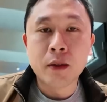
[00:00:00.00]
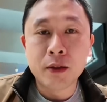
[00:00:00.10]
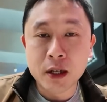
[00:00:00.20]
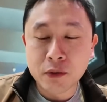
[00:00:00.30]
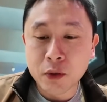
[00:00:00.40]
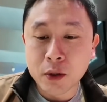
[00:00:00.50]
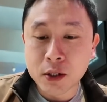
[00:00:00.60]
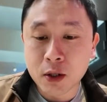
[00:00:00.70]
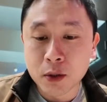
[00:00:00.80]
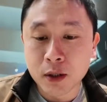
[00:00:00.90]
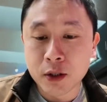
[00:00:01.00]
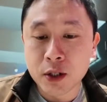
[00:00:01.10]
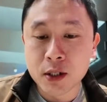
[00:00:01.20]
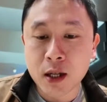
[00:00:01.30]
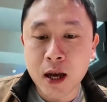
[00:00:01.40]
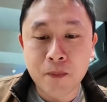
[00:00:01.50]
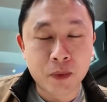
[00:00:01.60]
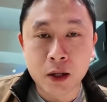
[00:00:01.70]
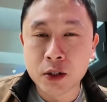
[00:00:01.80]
This food is so delicious that I